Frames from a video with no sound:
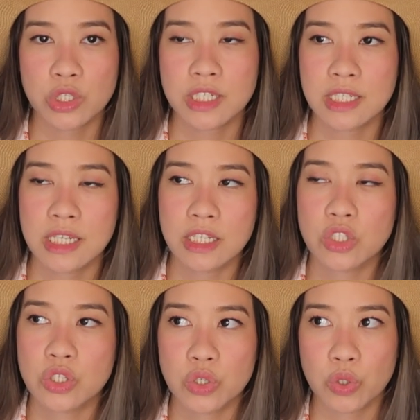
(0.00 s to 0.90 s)
You just
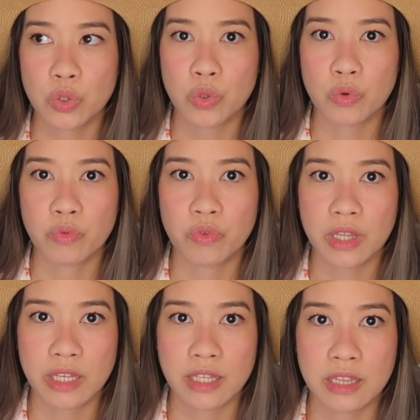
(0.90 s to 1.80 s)
need to
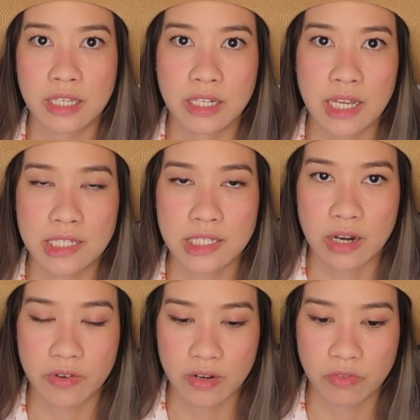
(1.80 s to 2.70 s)
fill in the
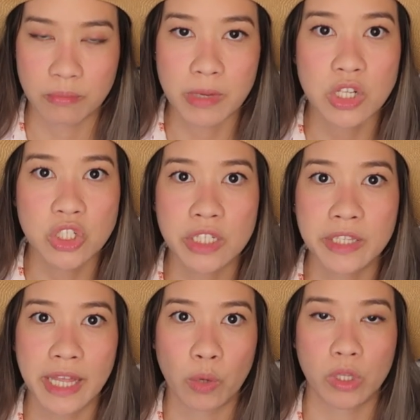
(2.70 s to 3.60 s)
necessary
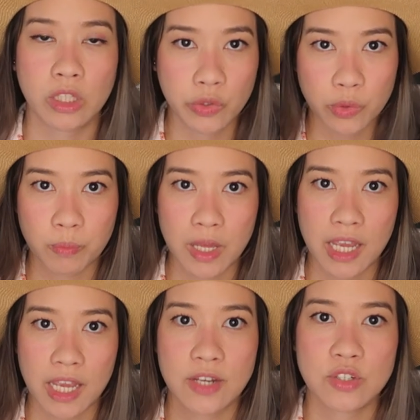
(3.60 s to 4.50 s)
information, like what group,
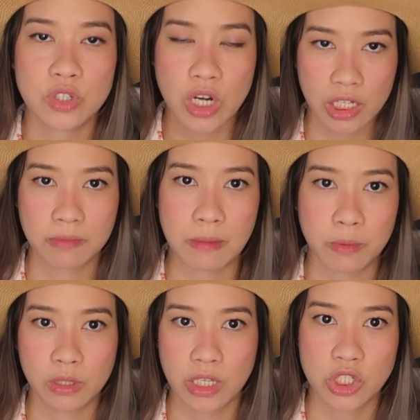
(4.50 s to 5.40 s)
age, target
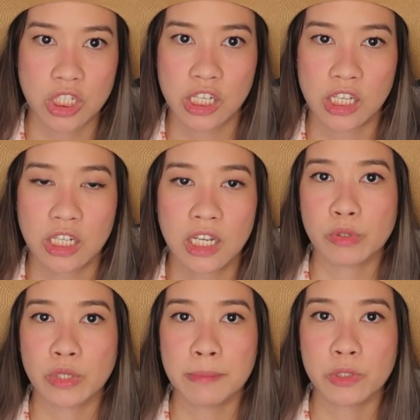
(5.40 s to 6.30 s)
population. We
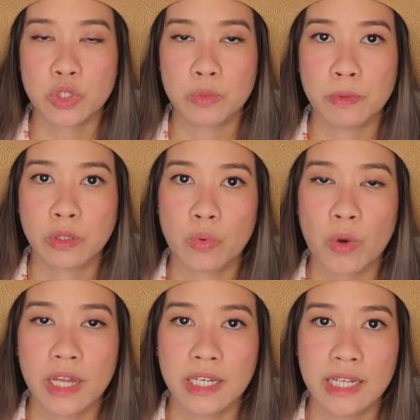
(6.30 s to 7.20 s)
were able to book
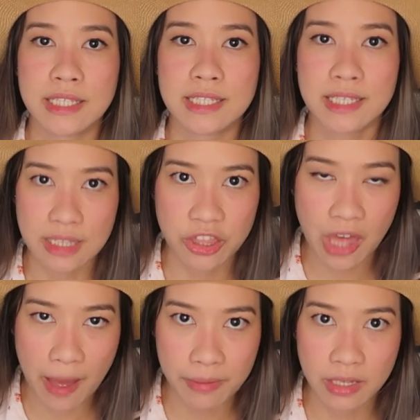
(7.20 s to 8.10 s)
one in St.
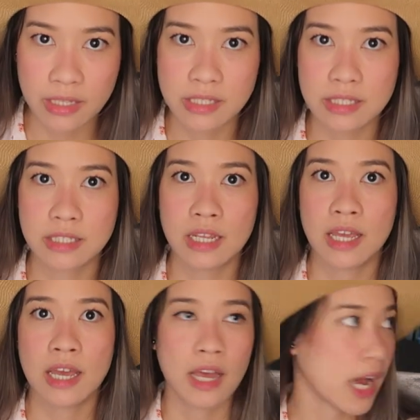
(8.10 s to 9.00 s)
Thomas,
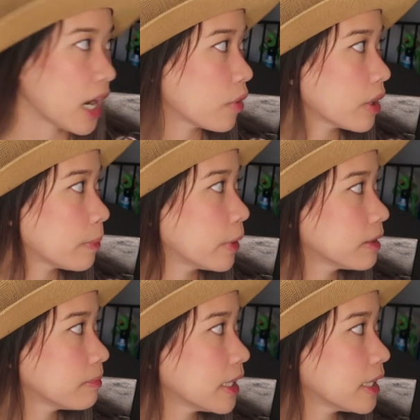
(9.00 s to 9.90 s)
our
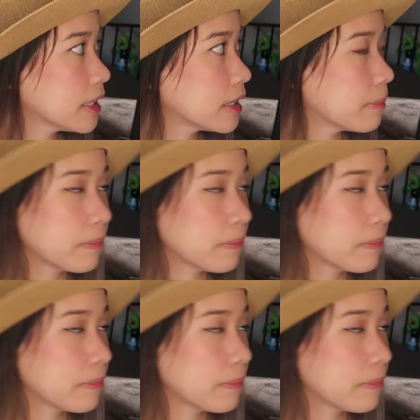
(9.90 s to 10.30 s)
appointment.